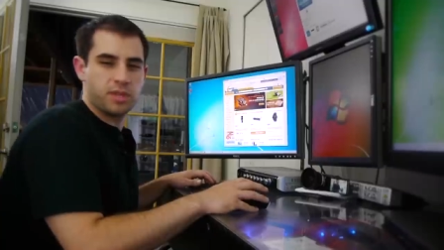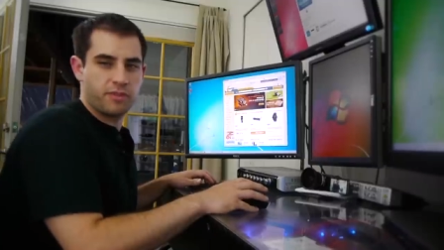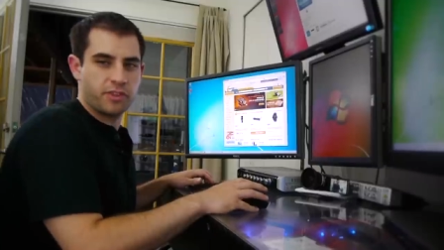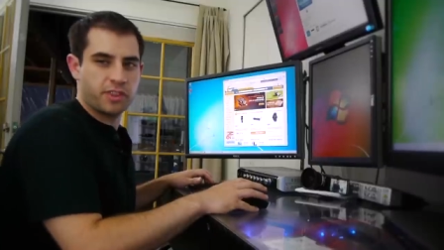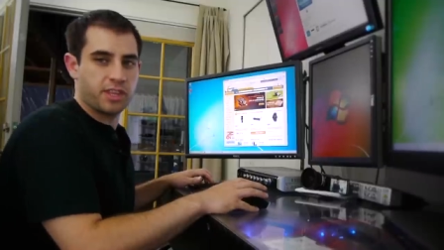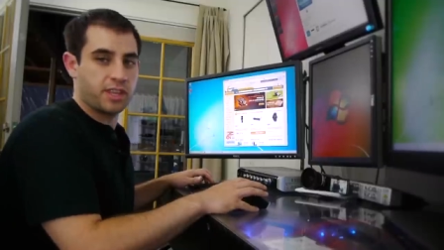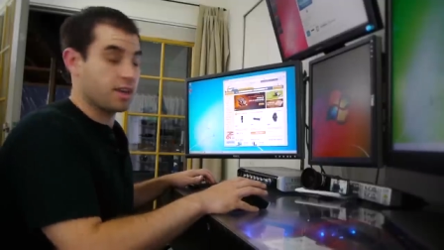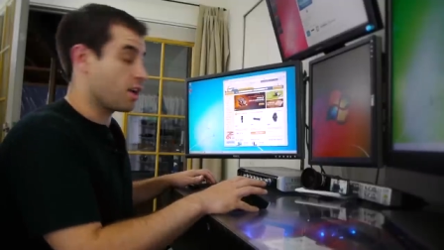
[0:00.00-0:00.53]

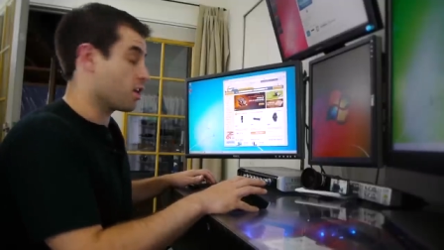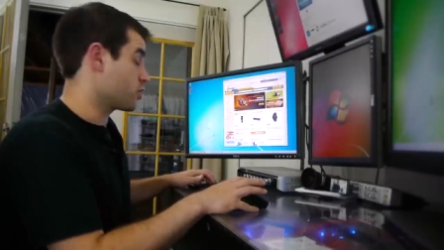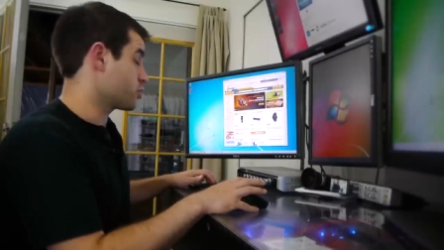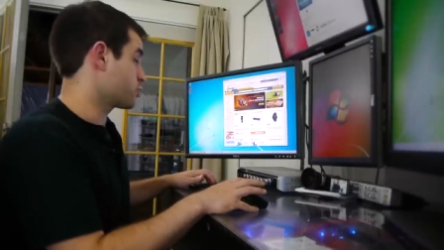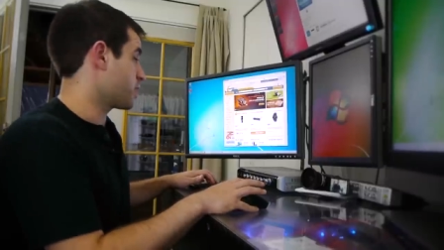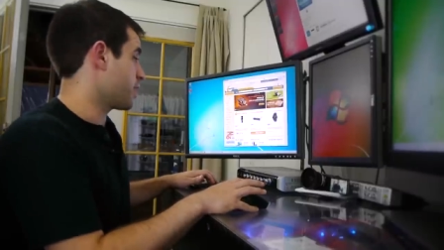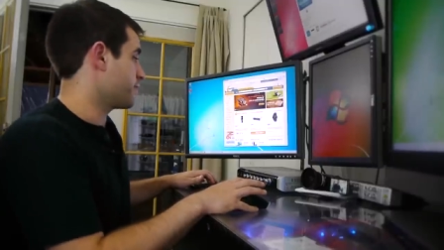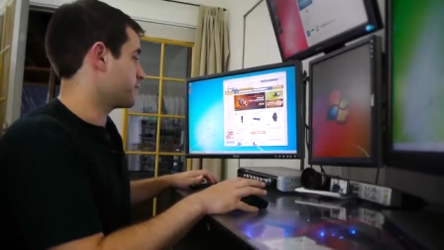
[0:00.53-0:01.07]
leaving the
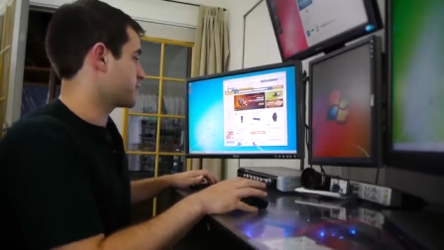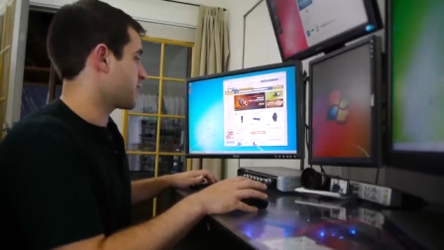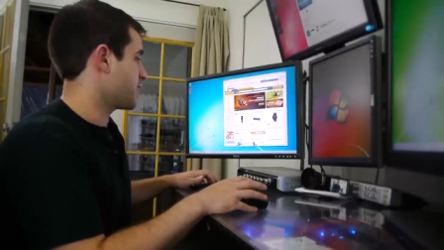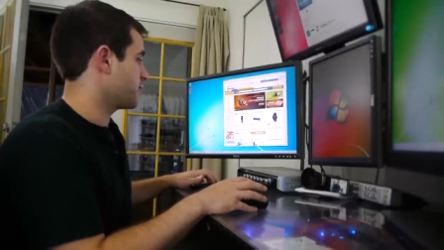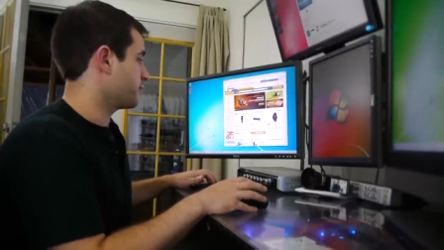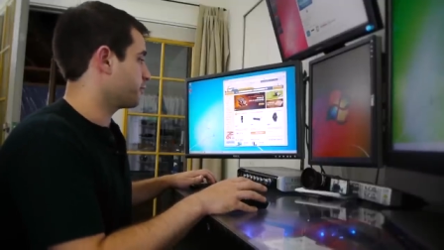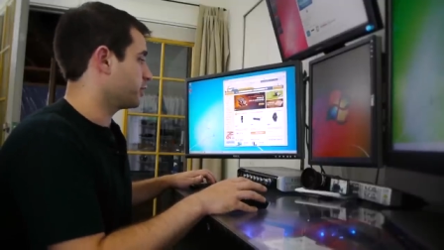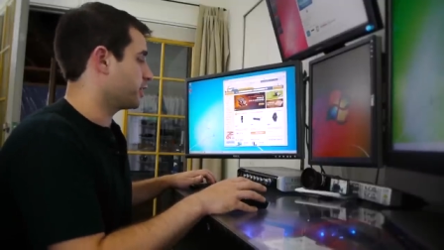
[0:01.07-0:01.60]
hard drives
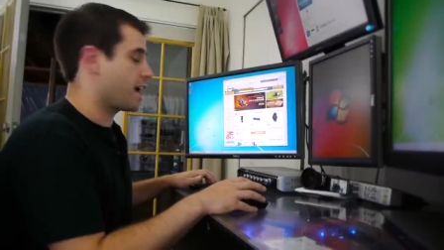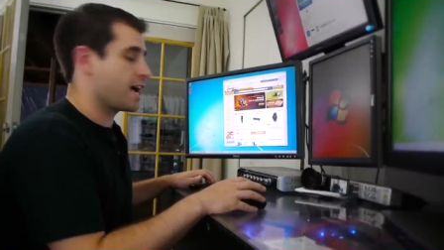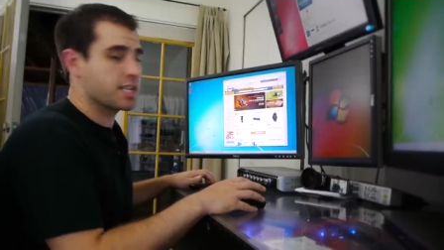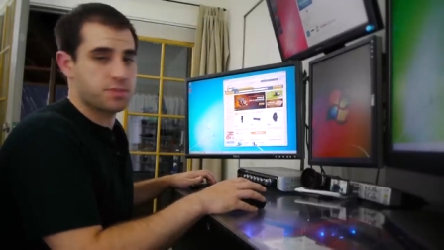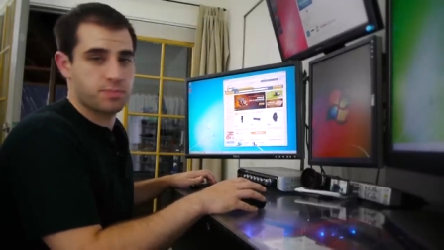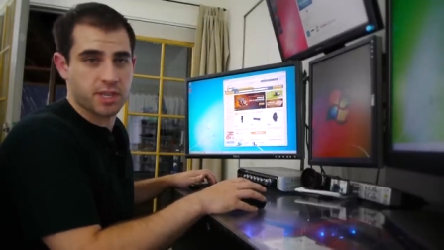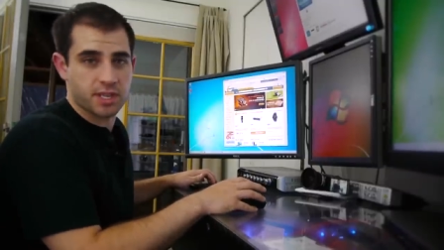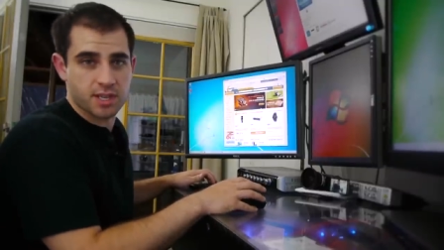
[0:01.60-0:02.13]
kind of for
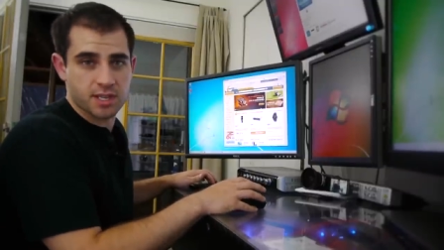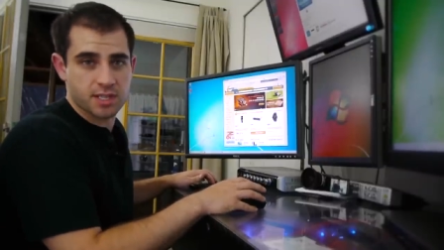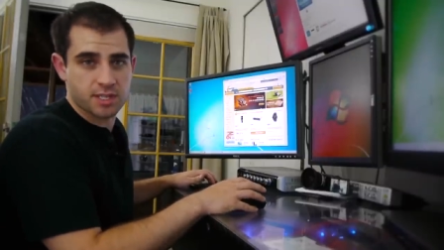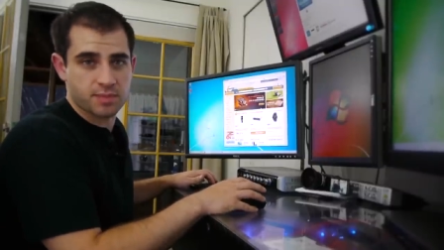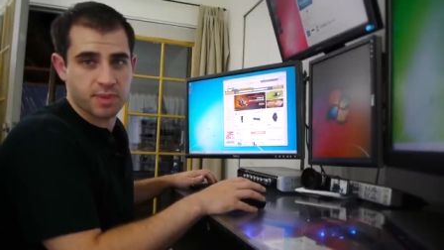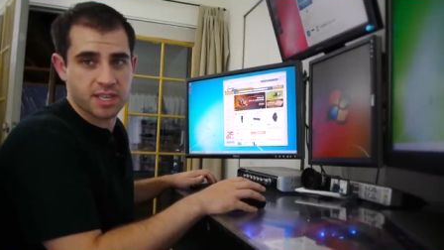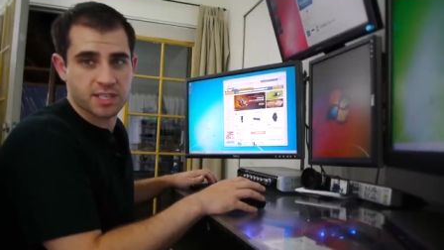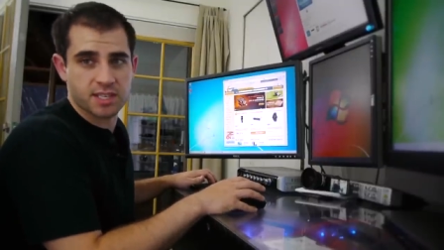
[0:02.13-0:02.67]
last
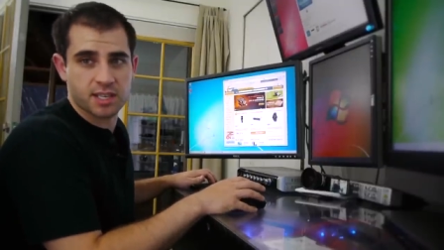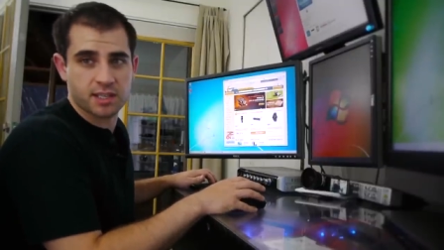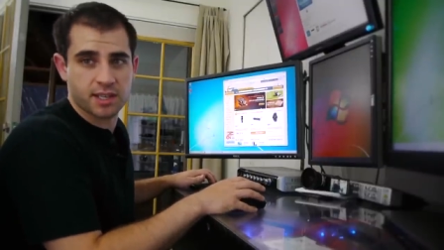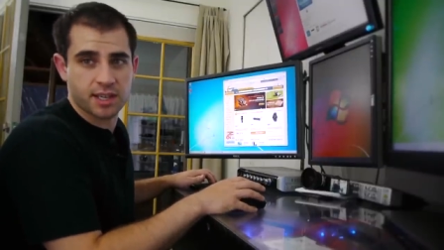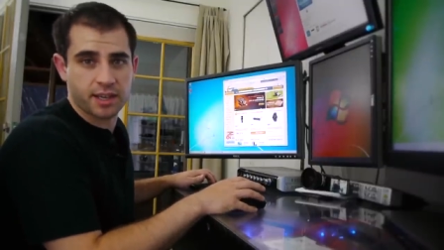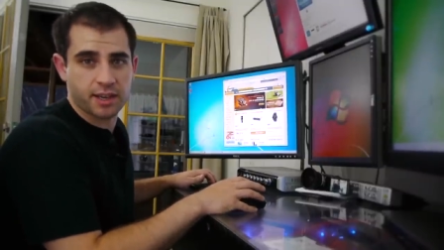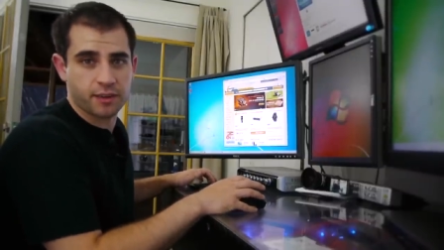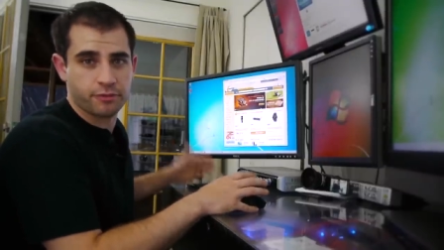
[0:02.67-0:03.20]
because
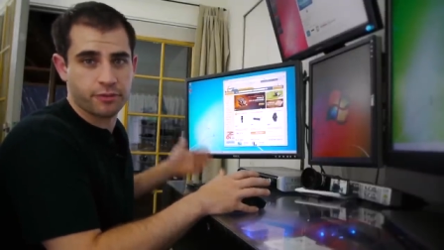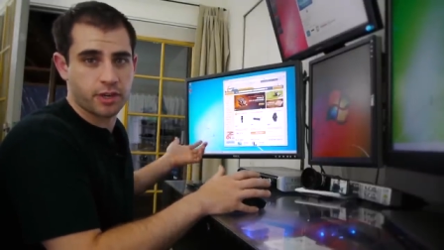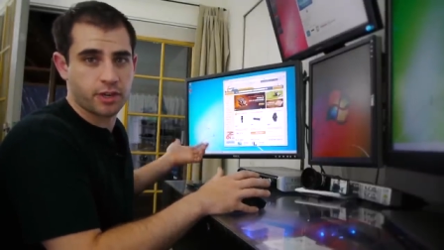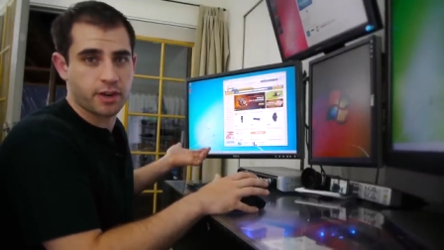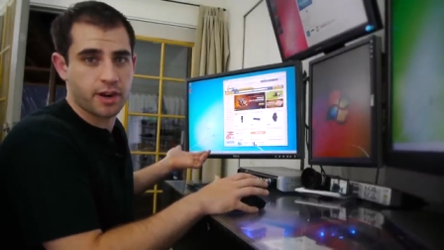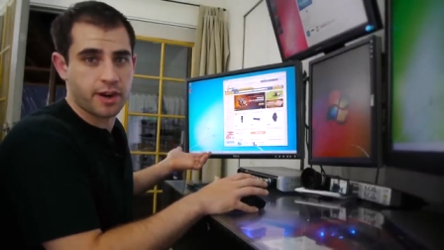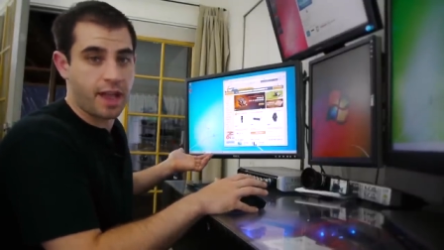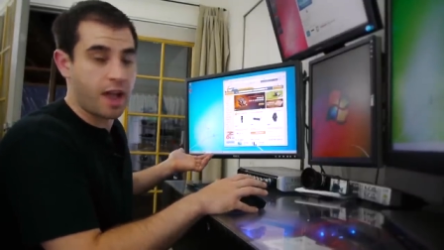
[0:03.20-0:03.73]
basically I got to
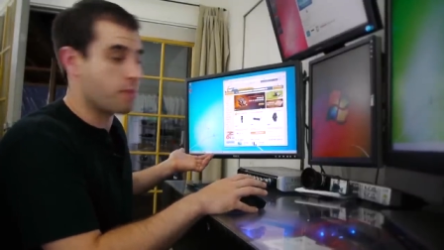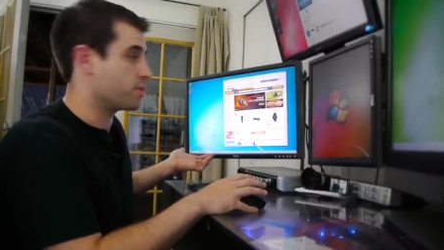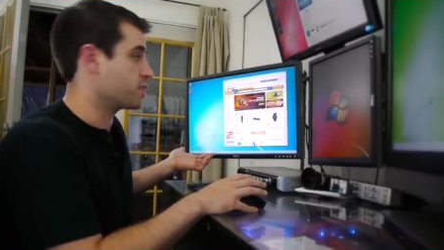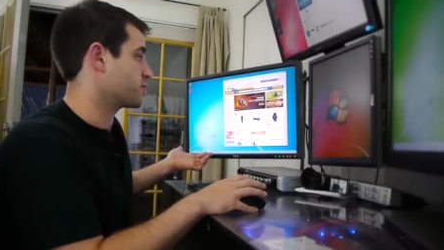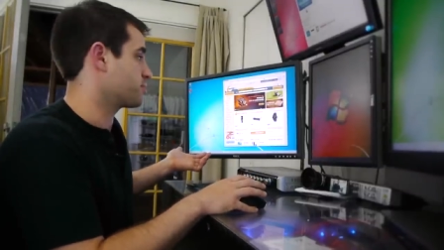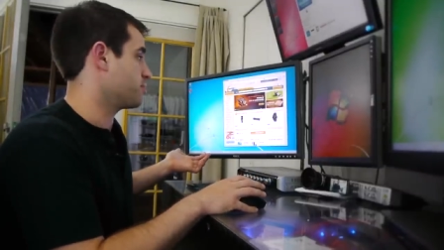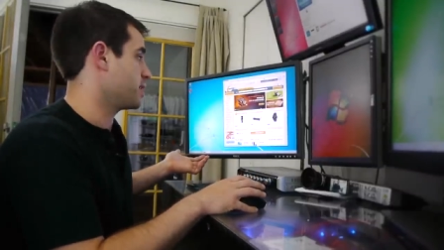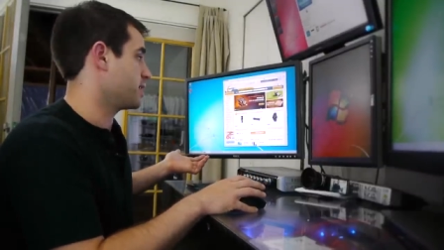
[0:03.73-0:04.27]
figure out how
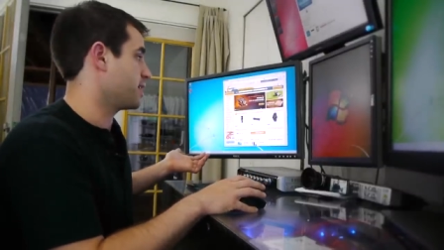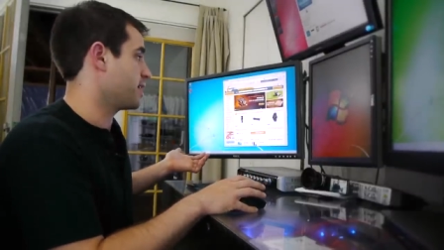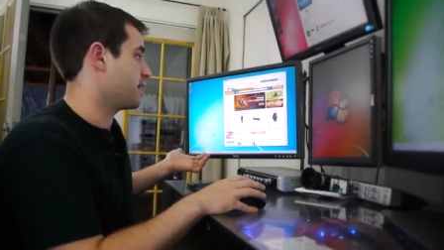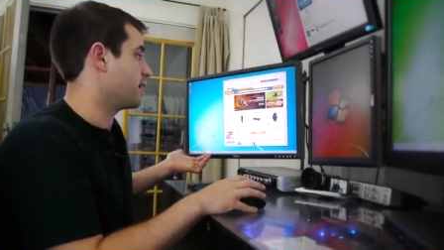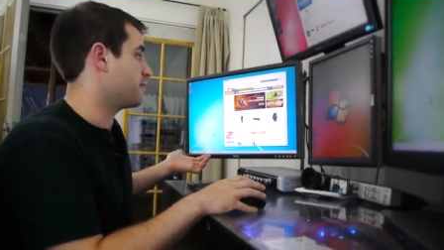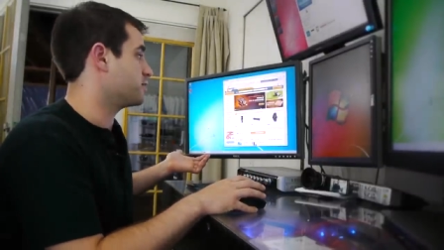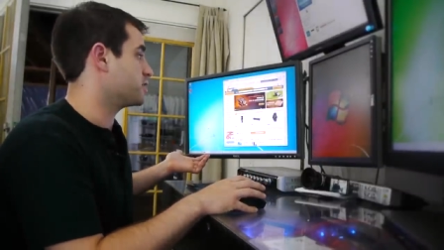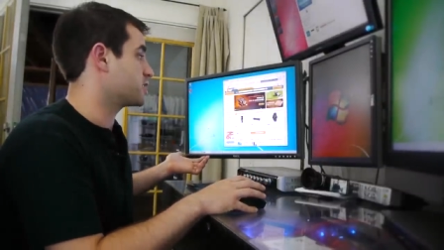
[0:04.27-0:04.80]
much money
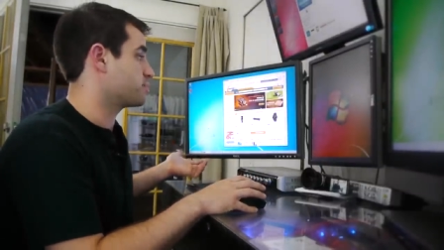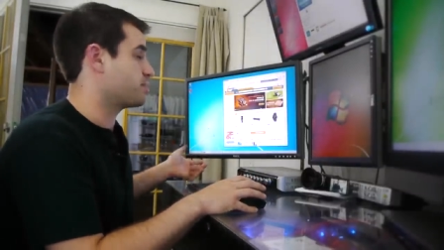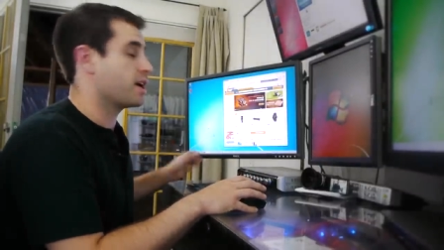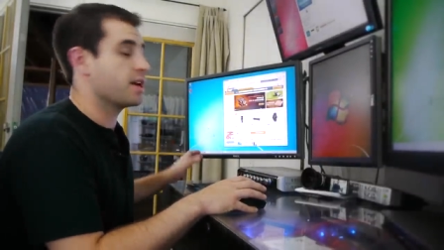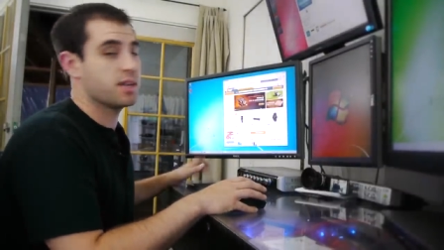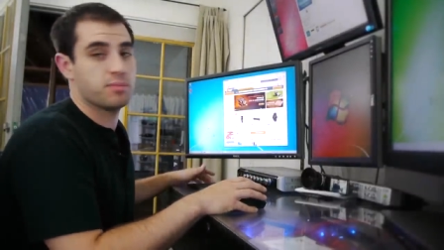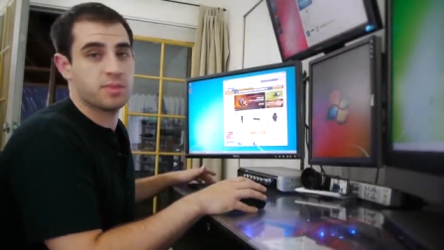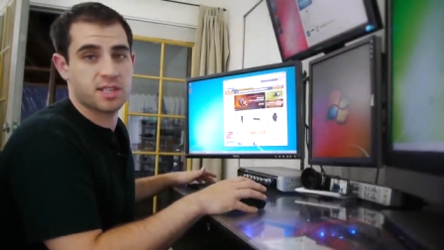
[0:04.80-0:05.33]
I have to
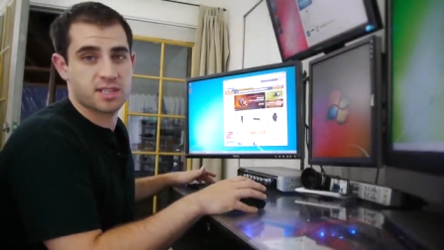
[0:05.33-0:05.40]
spend,